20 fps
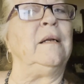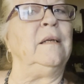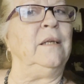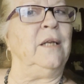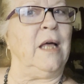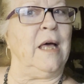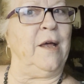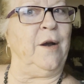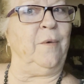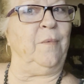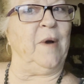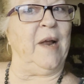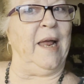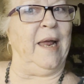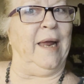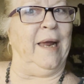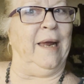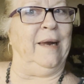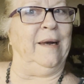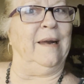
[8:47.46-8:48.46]
lot of
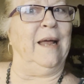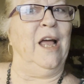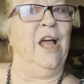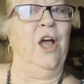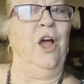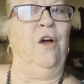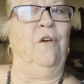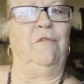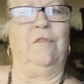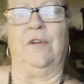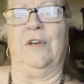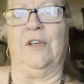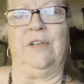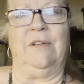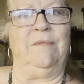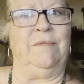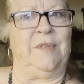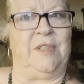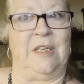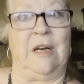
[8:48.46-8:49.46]
rain for
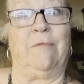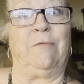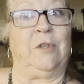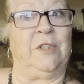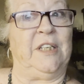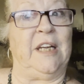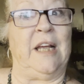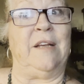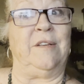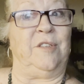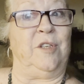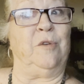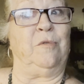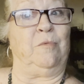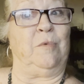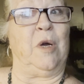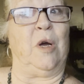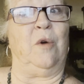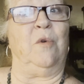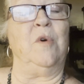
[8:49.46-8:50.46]
several days in a
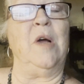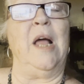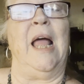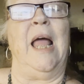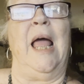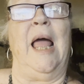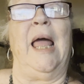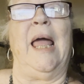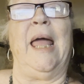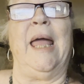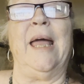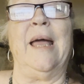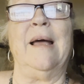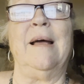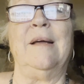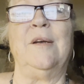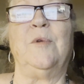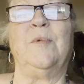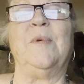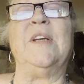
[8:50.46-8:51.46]
row,
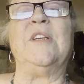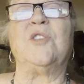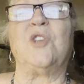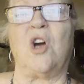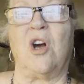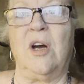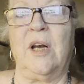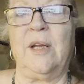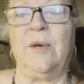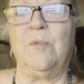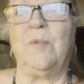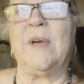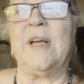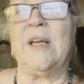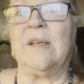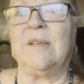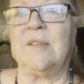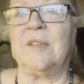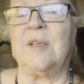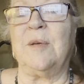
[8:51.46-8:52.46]
and we started
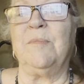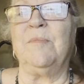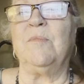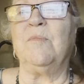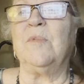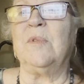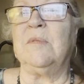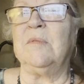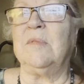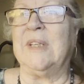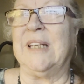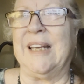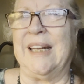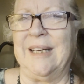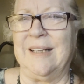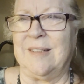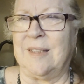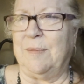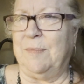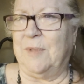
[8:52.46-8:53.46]
with
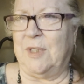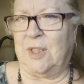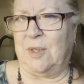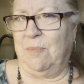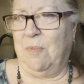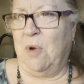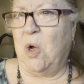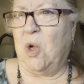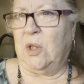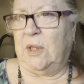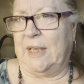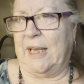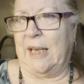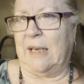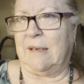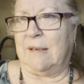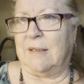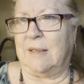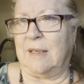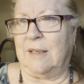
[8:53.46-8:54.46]
getting some small
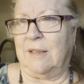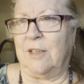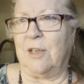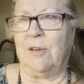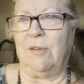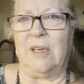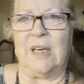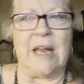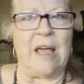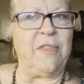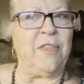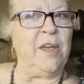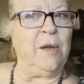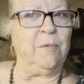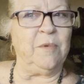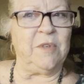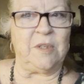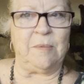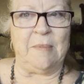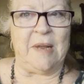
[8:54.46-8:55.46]
leaks.
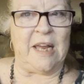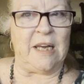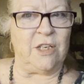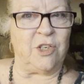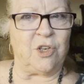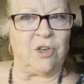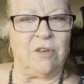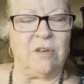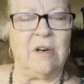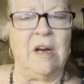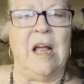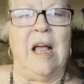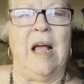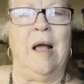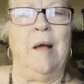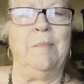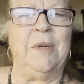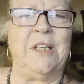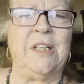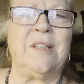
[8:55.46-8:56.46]
Nothing was major,
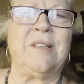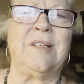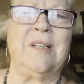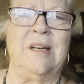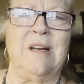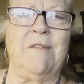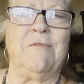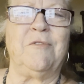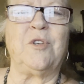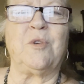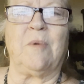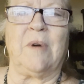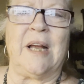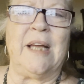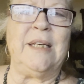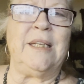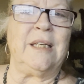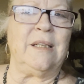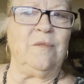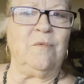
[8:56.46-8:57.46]
but just enough to where
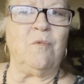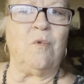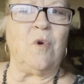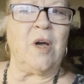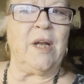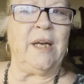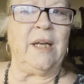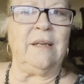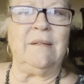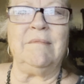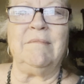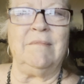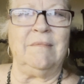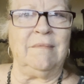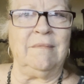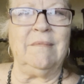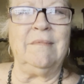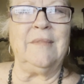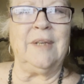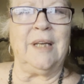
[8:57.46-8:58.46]
I didn't want it
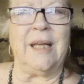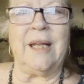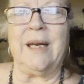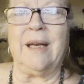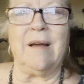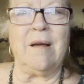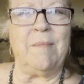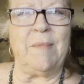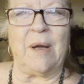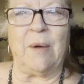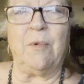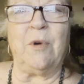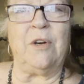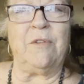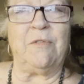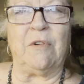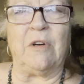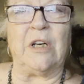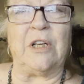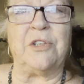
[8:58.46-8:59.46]
getting on my
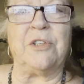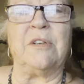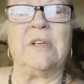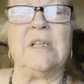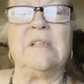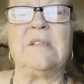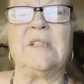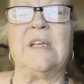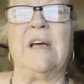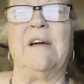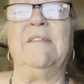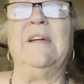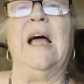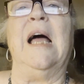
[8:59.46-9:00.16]
wood furniture and stuff.